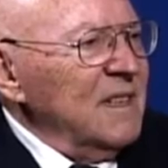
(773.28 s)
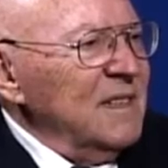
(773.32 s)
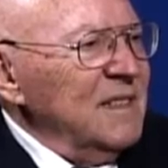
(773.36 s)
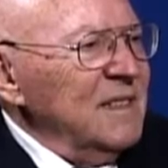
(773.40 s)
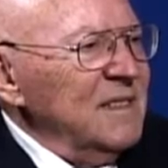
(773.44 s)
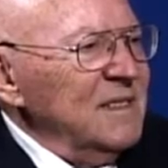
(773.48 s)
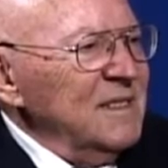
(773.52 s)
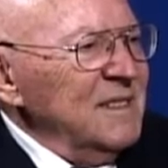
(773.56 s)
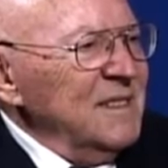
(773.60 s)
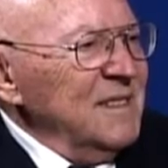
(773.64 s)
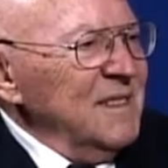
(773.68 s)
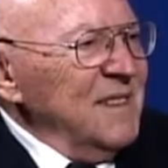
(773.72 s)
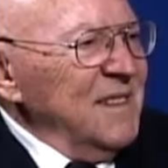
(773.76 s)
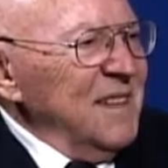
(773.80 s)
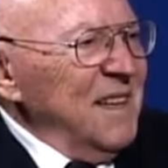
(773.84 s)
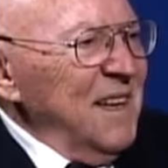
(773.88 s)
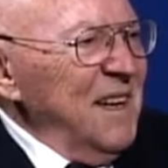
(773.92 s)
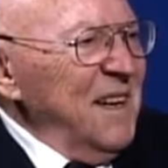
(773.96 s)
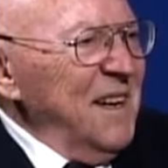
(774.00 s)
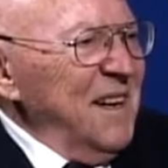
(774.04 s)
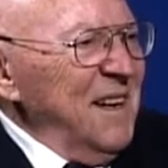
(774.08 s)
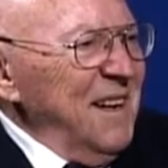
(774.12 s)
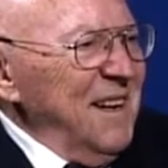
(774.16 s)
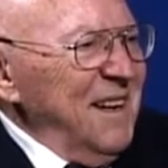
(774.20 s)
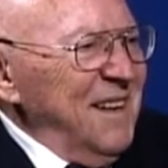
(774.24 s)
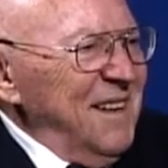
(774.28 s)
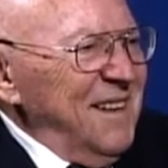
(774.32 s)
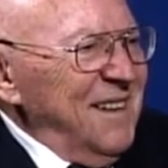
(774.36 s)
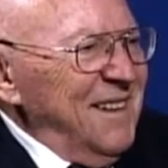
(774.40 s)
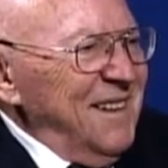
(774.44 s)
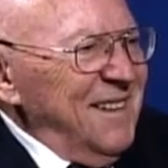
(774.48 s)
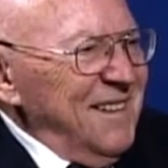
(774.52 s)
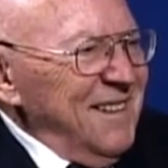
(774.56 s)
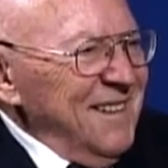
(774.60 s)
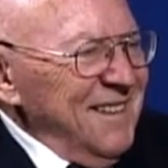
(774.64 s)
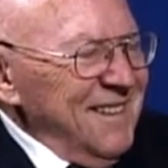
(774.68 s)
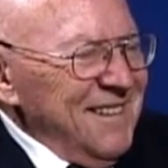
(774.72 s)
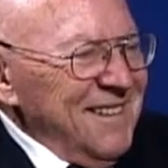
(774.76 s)
Well, that's a good idea.
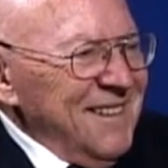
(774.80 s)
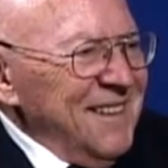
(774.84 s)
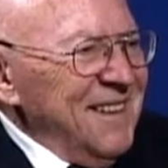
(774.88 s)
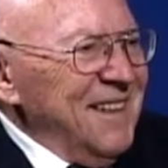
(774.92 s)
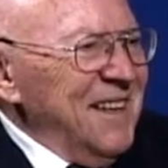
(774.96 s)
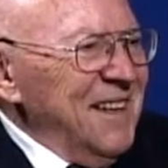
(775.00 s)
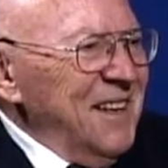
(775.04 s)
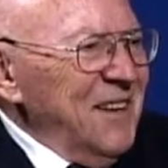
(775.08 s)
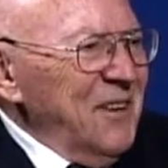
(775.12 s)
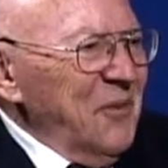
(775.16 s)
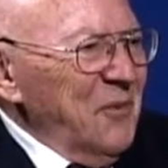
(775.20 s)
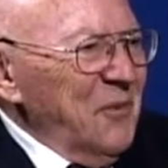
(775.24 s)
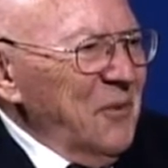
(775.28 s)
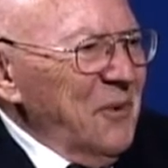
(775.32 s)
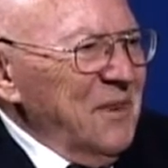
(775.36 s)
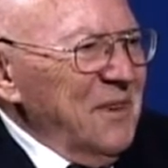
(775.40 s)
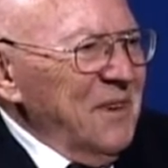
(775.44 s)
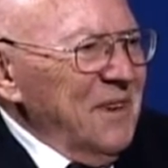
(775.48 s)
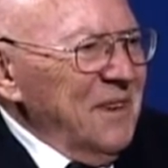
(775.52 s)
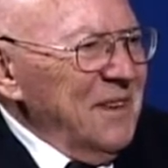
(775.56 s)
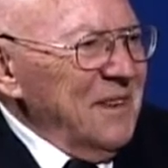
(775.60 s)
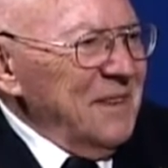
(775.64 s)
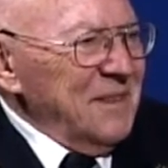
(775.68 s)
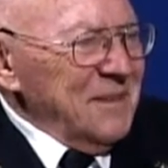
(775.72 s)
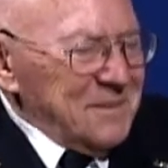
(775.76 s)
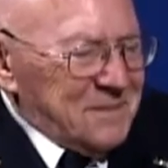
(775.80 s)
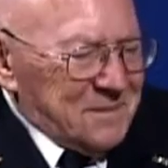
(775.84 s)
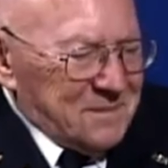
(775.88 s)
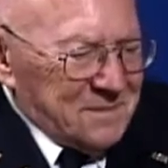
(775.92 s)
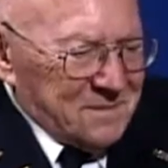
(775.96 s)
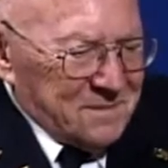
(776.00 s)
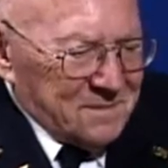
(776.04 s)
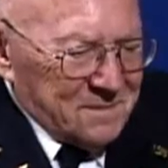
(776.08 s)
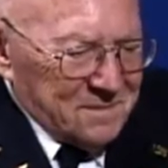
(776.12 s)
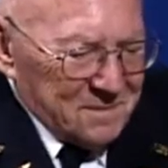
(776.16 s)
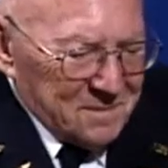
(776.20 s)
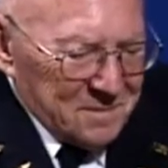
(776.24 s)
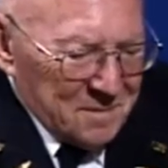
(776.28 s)
And you
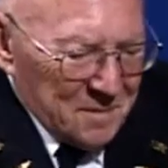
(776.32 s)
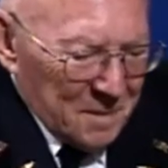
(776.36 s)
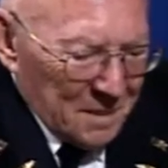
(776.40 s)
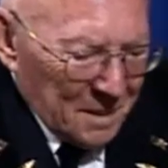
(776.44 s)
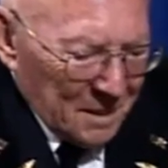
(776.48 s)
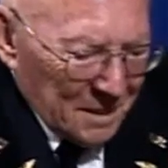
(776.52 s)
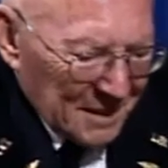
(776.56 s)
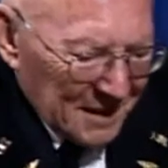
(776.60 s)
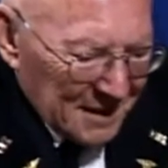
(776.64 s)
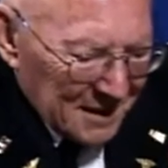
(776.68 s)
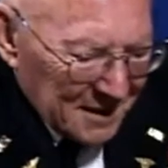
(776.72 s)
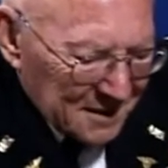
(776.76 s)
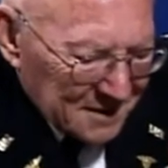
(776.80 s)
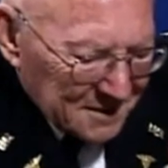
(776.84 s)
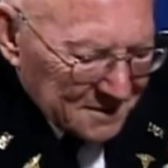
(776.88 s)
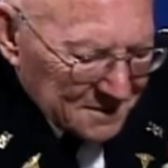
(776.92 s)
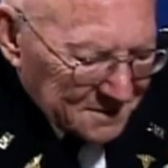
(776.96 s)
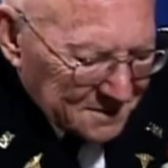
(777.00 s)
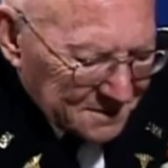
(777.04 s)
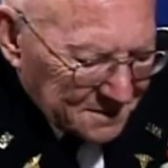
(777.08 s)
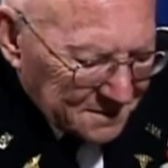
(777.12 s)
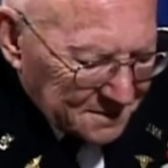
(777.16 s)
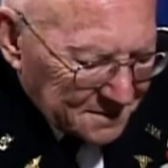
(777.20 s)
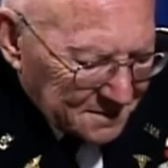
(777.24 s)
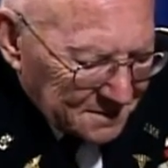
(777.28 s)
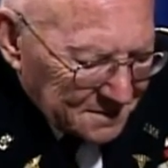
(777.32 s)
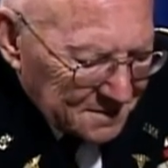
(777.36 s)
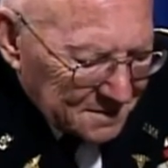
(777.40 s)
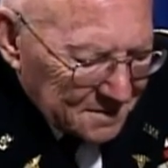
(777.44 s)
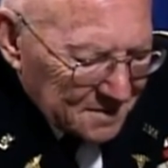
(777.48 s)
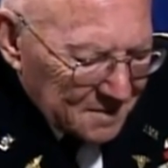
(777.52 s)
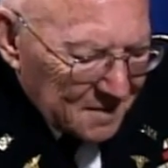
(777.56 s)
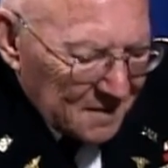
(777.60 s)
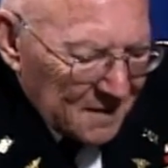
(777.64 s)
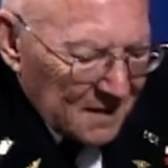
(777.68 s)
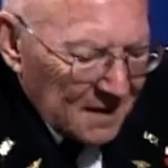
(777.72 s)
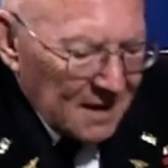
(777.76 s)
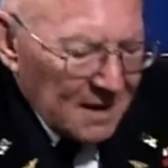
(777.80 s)
saved a lot of people too,
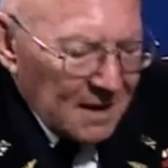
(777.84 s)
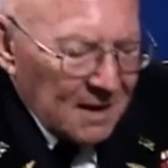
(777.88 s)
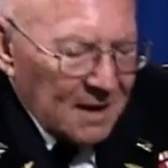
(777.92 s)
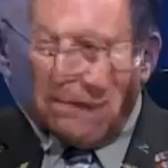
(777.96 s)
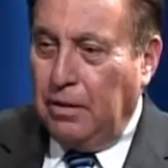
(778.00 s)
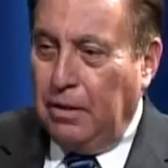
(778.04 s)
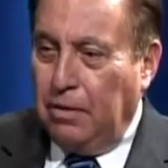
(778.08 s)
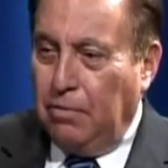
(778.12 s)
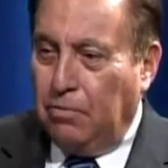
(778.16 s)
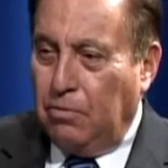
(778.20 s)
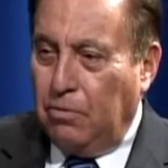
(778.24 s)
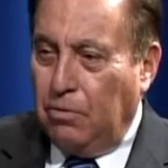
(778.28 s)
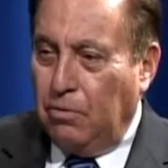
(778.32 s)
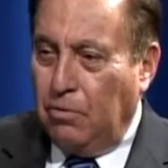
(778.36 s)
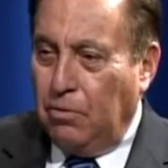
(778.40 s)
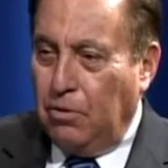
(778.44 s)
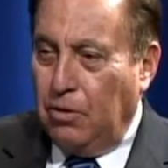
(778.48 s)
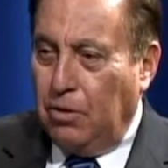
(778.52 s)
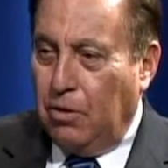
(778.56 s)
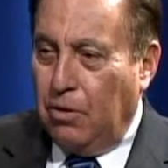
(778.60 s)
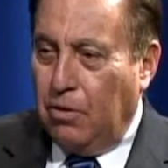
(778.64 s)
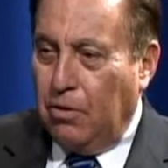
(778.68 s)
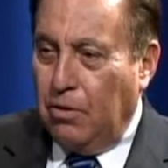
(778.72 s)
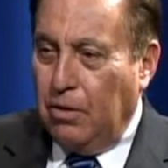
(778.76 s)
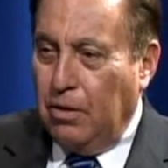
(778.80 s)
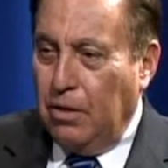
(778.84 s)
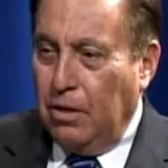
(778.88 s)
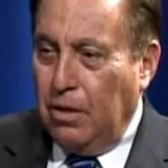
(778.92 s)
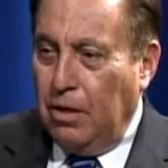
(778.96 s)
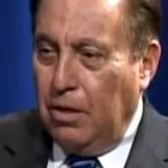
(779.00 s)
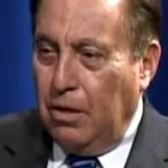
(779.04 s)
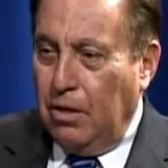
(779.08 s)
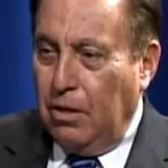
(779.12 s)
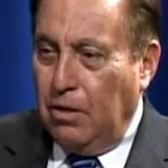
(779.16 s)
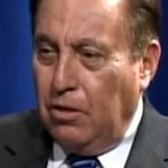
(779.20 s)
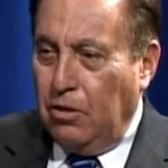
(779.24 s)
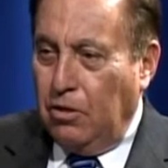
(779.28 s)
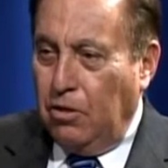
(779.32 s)
Doctor. I believe through your
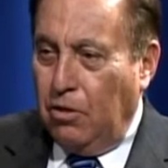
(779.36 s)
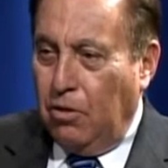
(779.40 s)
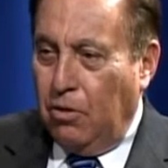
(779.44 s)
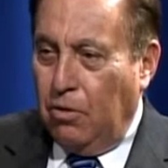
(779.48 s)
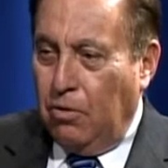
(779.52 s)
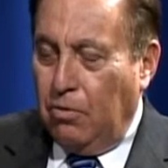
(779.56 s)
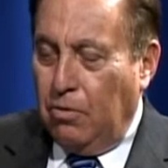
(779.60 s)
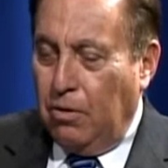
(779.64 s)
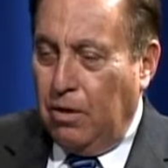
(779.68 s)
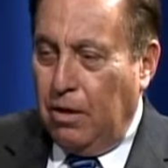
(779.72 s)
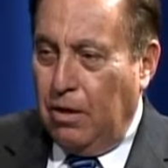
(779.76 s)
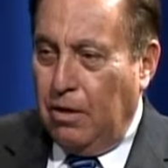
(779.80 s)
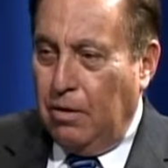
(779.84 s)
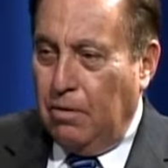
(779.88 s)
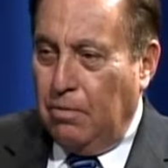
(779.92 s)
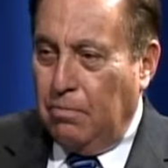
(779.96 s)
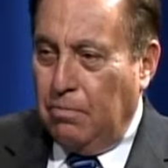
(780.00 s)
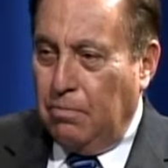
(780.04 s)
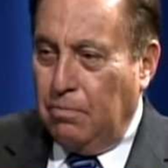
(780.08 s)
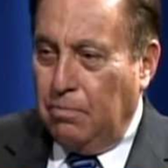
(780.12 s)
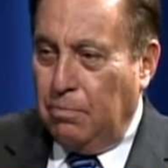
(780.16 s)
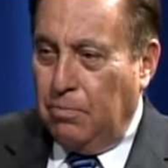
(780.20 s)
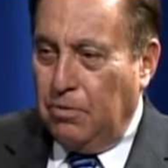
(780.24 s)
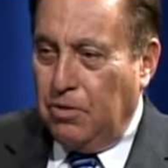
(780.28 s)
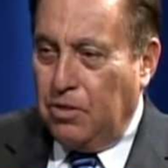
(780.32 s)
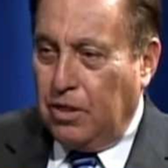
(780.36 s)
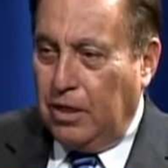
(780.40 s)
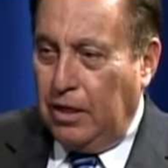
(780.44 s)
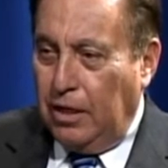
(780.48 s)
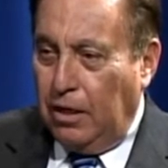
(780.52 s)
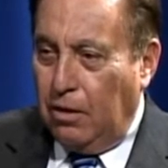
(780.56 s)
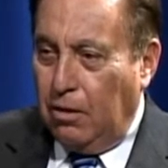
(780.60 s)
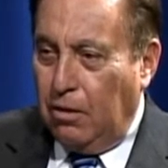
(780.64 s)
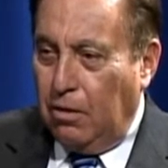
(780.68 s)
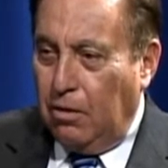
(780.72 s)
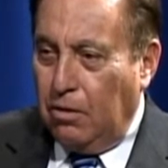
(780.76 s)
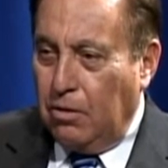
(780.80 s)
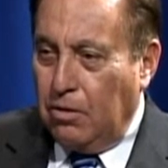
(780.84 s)

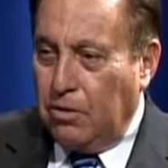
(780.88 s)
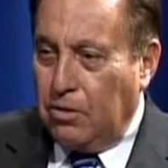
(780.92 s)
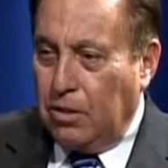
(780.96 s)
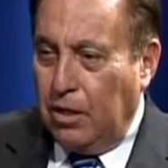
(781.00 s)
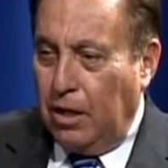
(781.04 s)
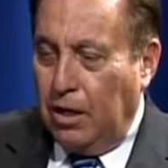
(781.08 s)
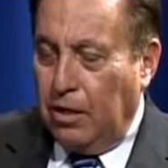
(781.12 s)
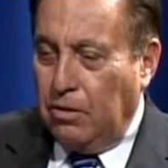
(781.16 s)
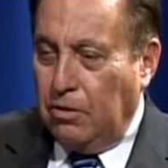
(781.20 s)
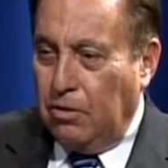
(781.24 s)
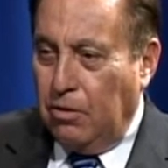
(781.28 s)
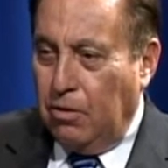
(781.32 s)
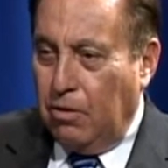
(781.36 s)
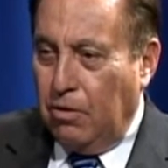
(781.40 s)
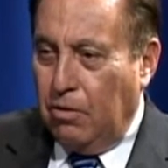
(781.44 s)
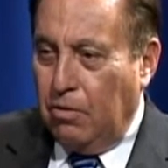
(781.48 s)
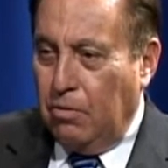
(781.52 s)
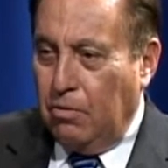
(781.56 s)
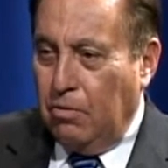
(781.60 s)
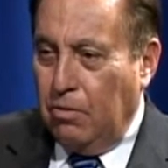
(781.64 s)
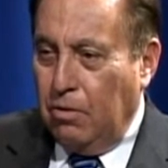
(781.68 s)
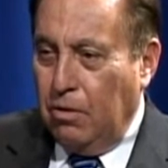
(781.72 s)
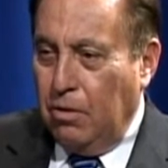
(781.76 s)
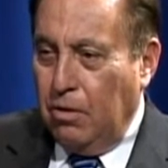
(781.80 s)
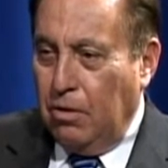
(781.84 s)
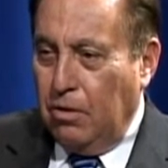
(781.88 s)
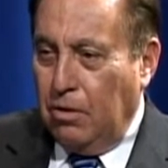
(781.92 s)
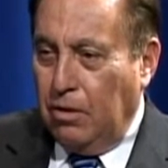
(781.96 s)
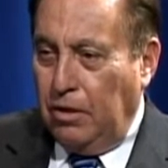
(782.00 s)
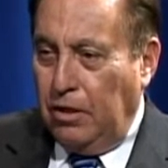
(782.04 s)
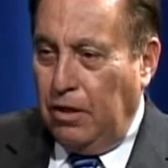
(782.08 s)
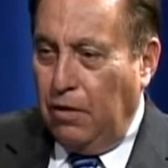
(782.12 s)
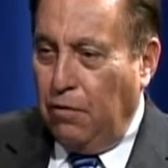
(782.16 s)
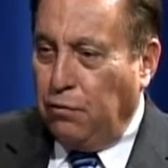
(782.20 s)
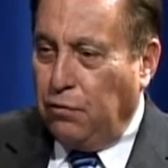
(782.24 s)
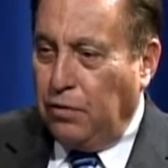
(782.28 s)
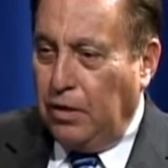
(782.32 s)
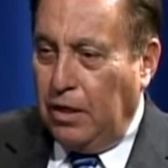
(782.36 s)
skills and your
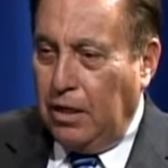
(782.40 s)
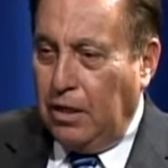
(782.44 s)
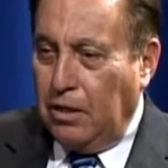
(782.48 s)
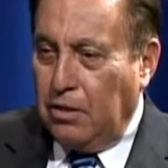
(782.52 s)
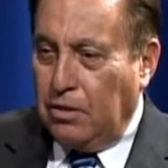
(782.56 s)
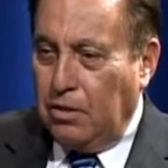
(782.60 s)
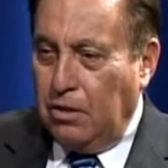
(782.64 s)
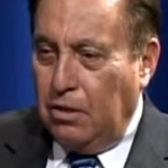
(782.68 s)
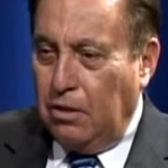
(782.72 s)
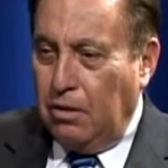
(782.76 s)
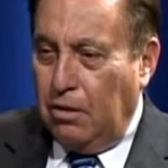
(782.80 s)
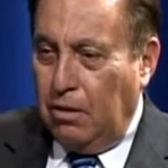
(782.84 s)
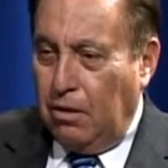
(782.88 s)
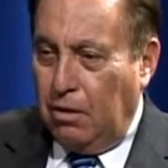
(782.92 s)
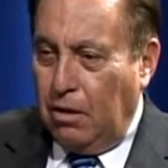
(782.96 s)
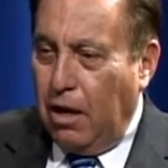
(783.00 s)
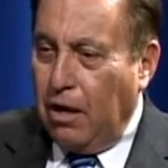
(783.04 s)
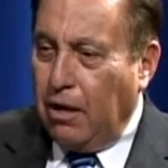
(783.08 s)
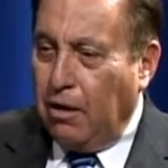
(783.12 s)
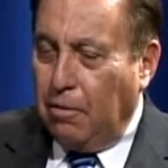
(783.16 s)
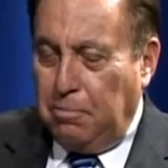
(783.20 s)
giftings, a lot of